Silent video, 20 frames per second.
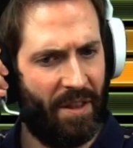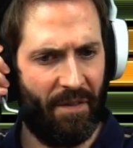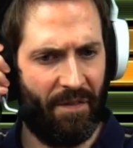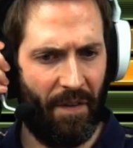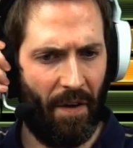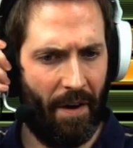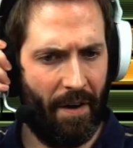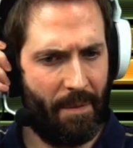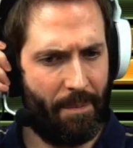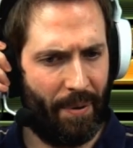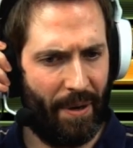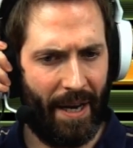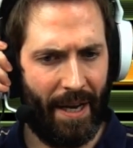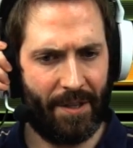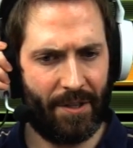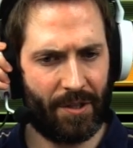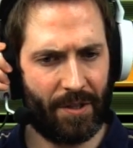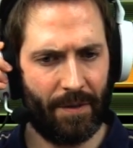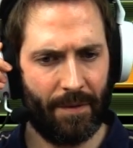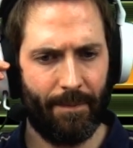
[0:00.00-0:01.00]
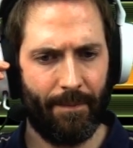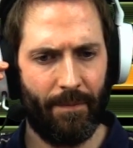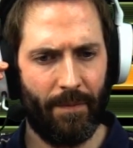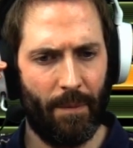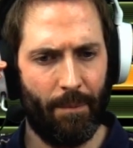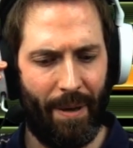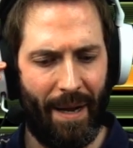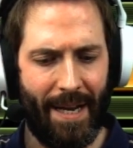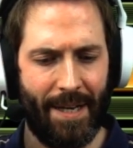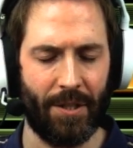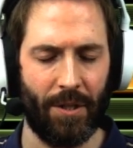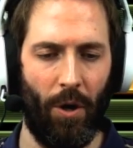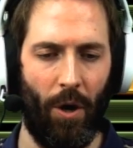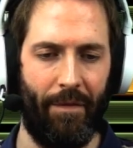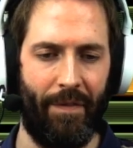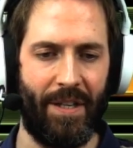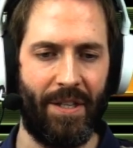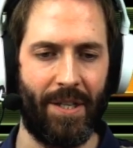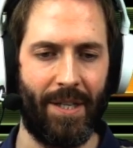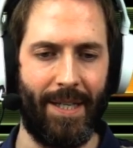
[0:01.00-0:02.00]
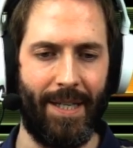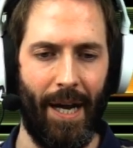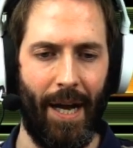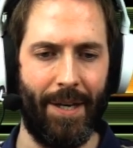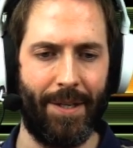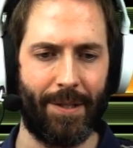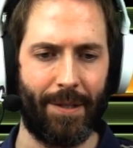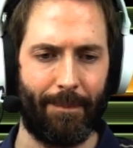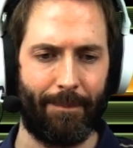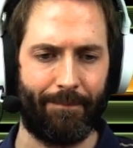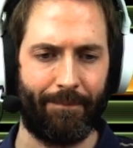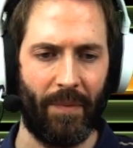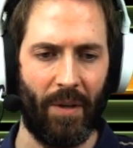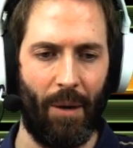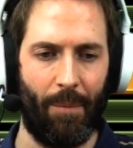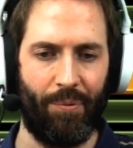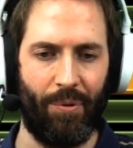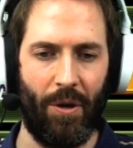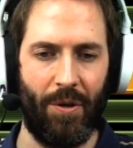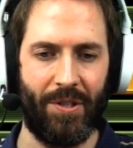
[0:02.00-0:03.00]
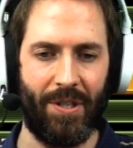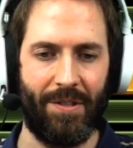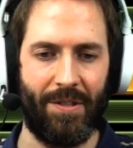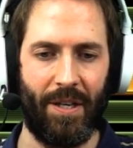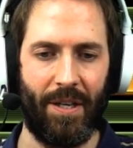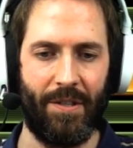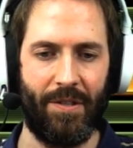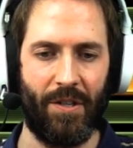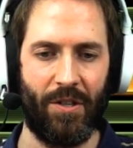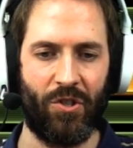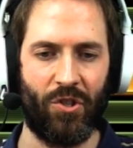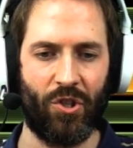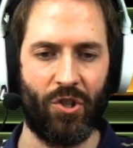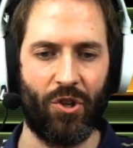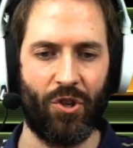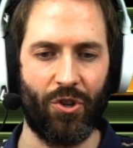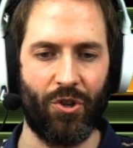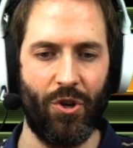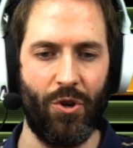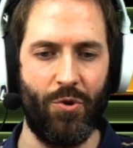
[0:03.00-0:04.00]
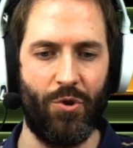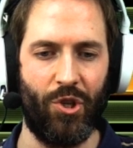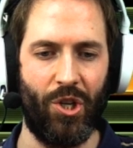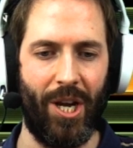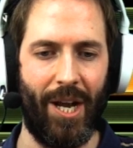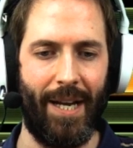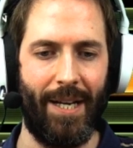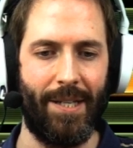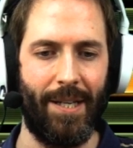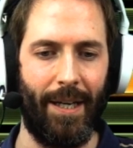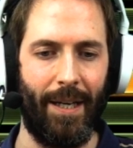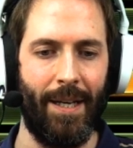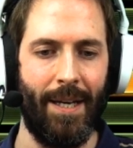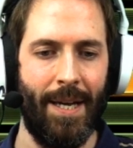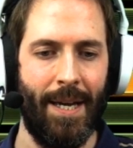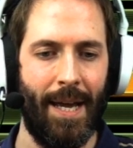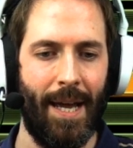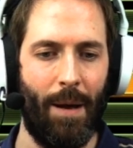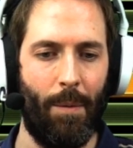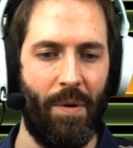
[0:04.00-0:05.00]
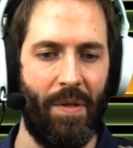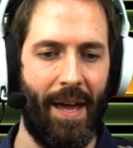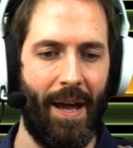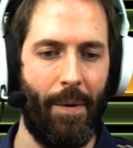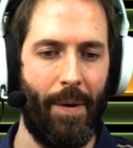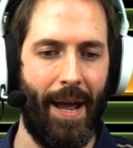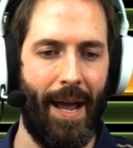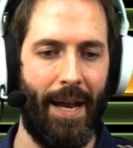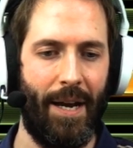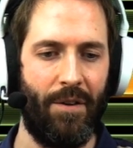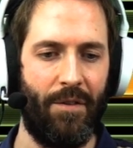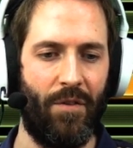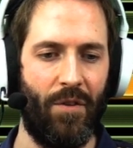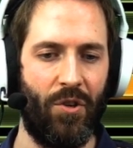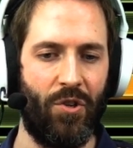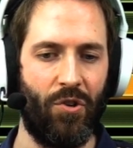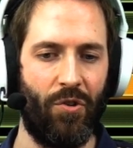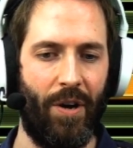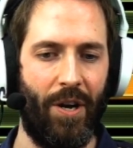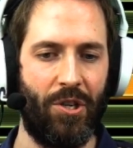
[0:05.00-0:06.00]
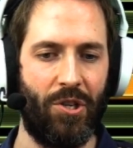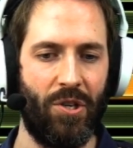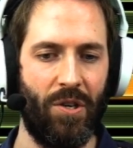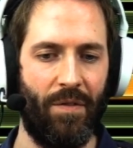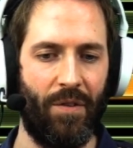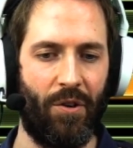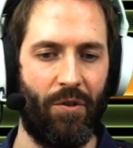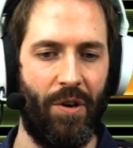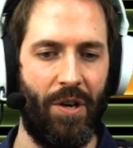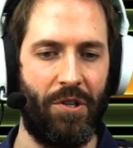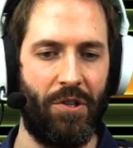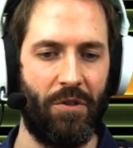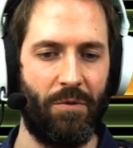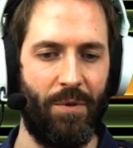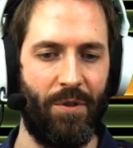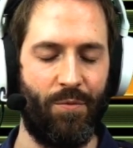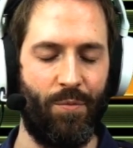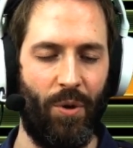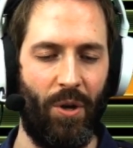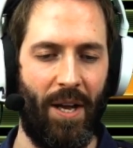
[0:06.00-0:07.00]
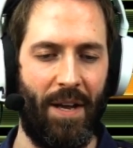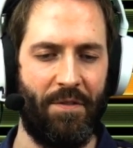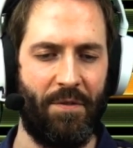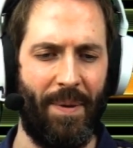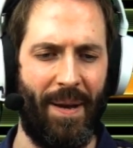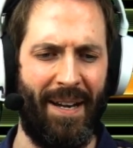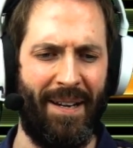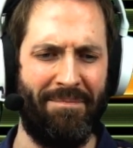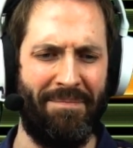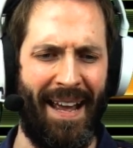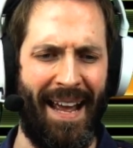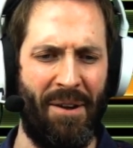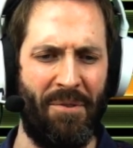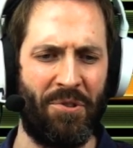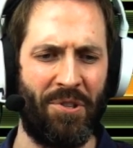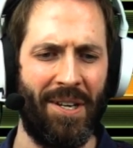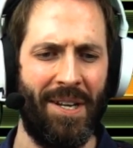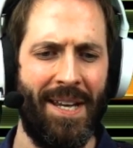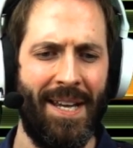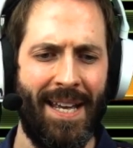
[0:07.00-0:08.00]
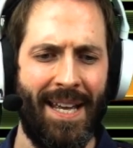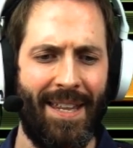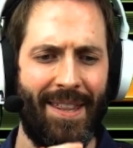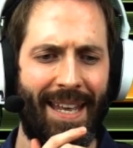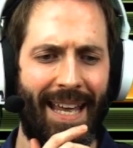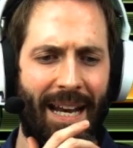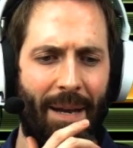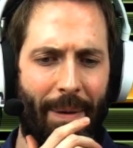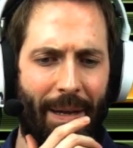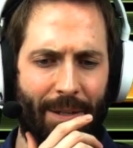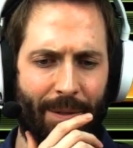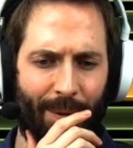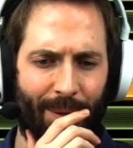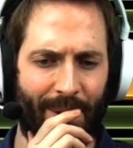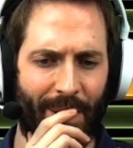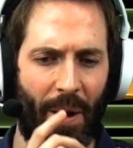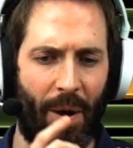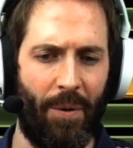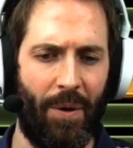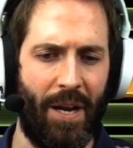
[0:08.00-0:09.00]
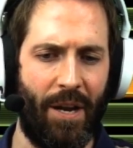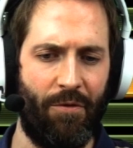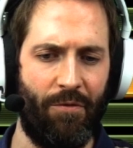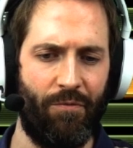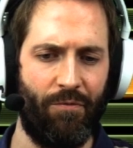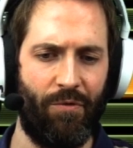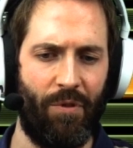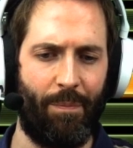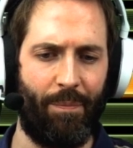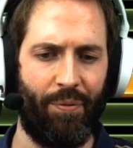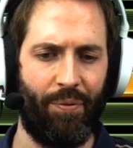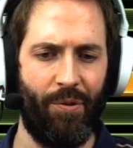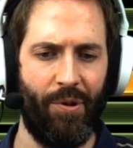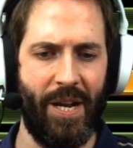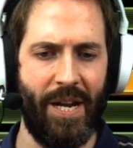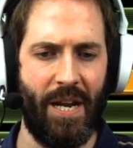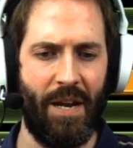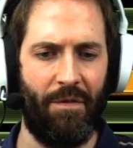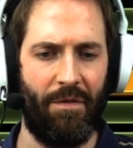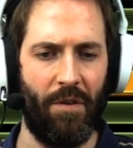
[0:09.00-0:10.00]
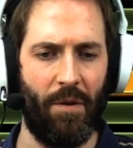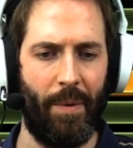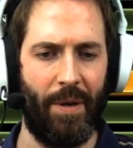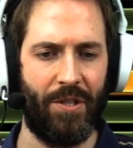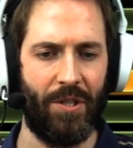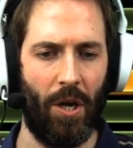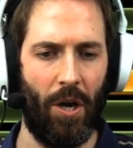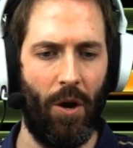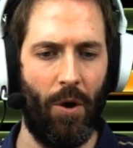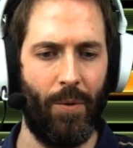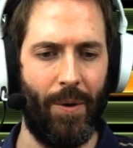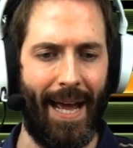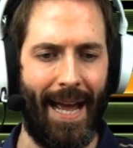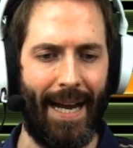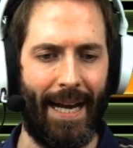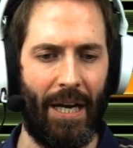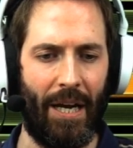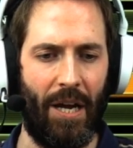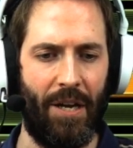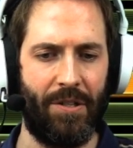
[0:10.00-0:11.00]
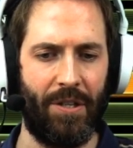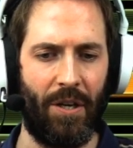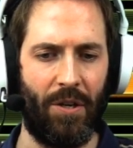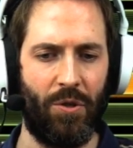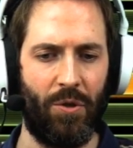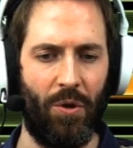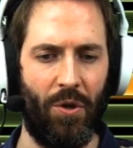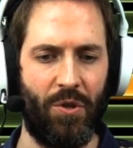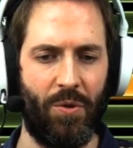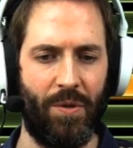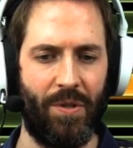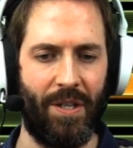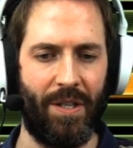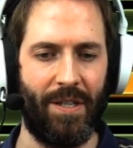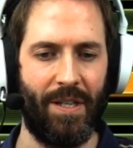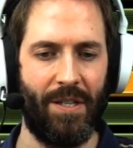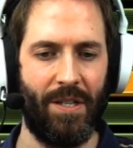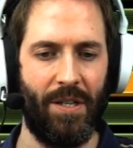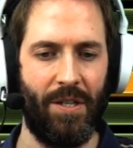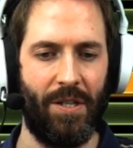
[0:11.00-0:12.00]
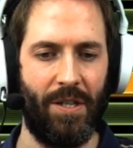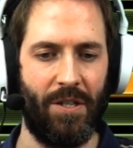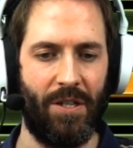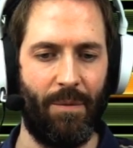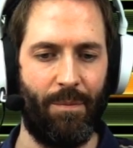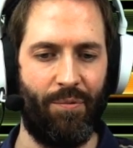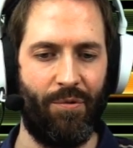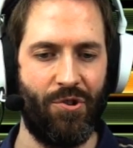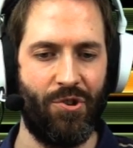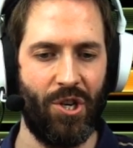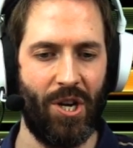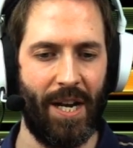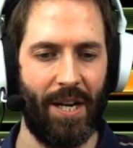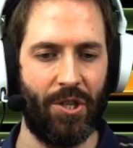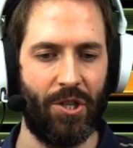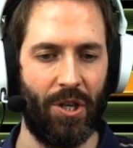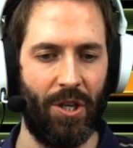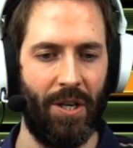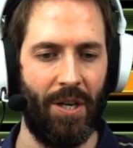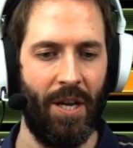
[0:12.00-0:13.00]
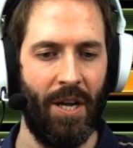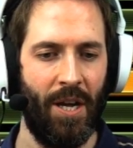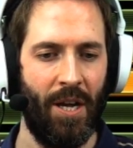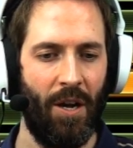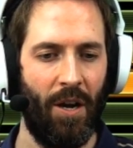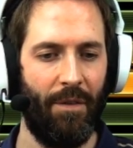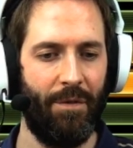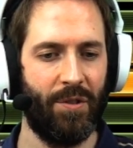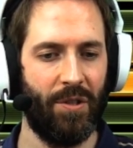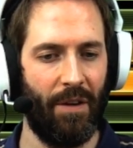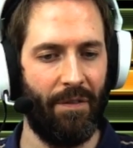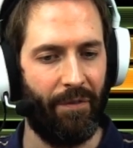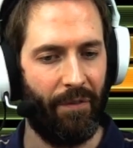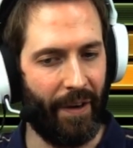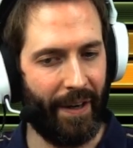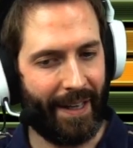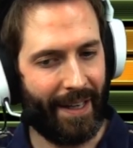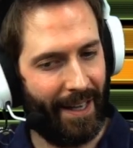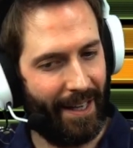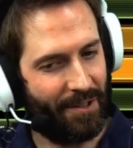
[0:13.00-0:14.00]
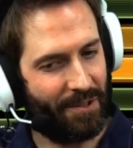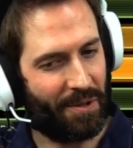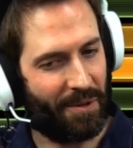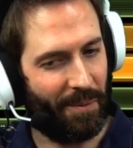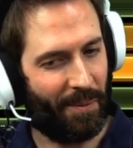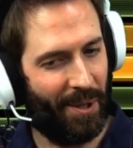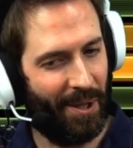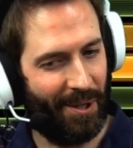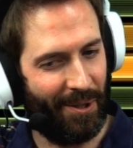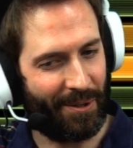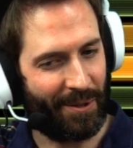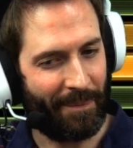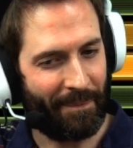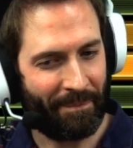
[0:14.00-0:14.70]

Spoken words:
fiery pit of its gut. A process that is excruciating and without end for the duration of the creature's miserable lifespan. Ouch. The elemental's only reprieve from its own agonizing and tortuous existence is the projection of suffering into the world.